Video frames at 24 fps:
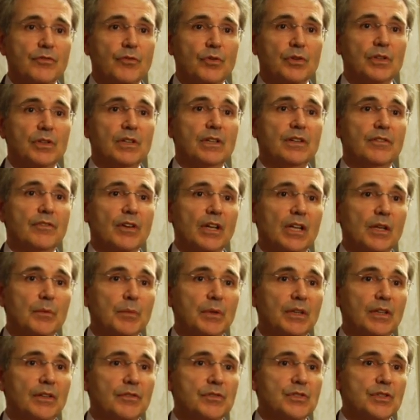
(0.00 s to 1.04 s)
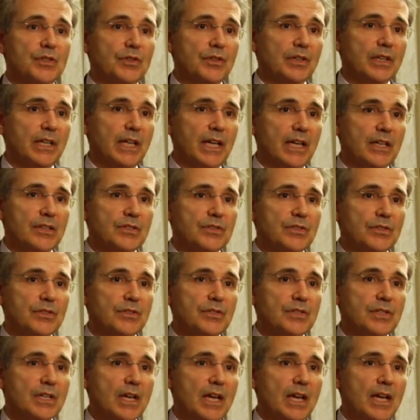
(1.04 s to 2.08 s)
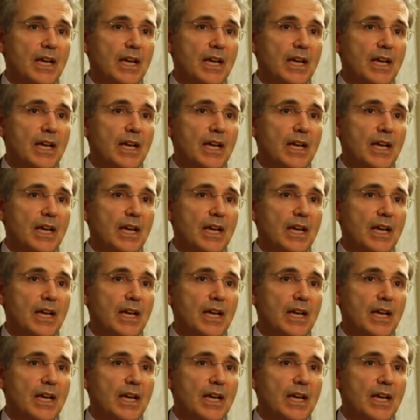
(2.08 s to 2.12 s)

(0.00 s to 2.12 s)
for the development of certain cancers.